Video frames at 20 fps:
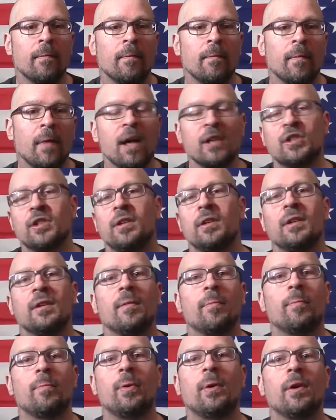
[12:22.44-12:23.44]
I shouldn't
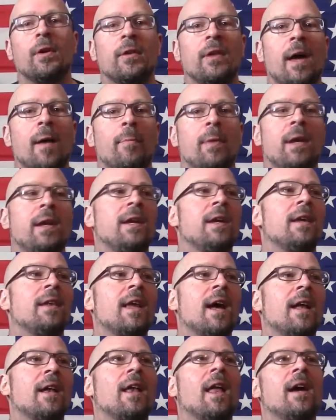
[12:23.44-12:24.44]
have put that penny in
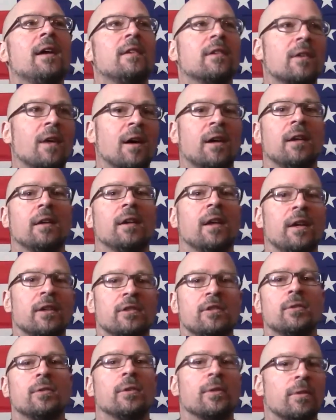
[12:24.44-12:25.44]
that light socket like
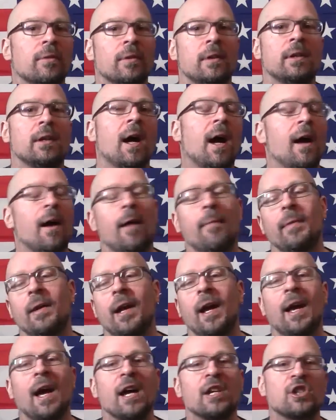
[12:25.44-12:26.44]
2 or 3 times. I mean,
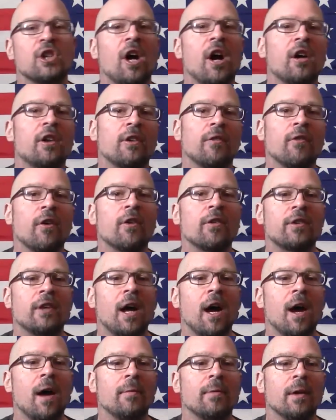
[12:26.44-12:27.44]
I got shocked the first
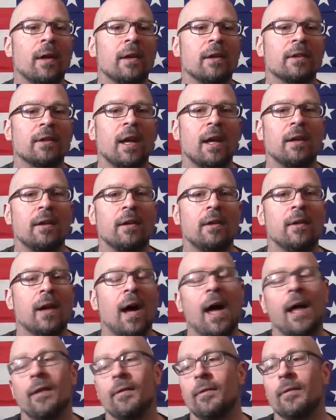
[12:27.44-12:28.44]
time, and I decided,
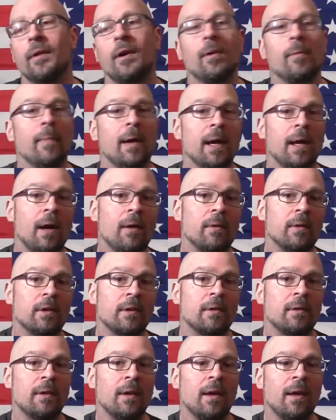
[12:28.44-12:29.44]
I don't know, man.
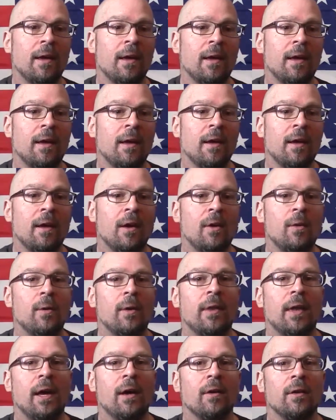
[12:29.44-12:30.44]
Who
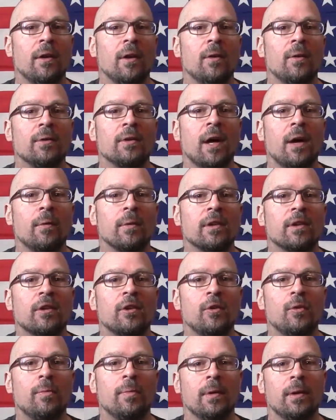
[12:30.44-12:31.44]
in the hell knows? I was
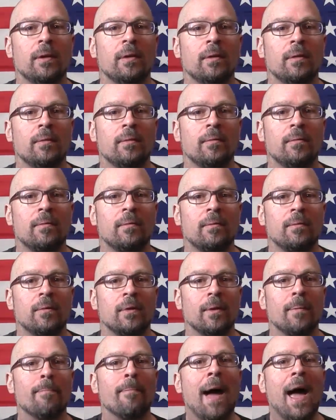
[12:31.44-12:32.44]
stupid. It
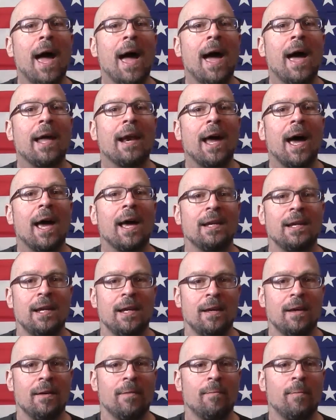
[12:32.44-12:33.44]
was a bad
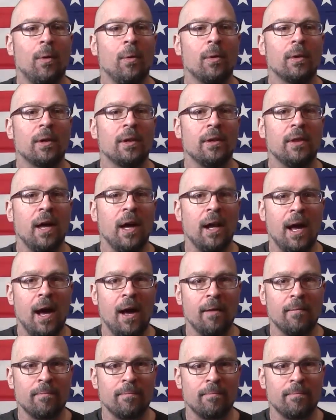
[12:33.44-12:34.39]
idea, poorly thought out.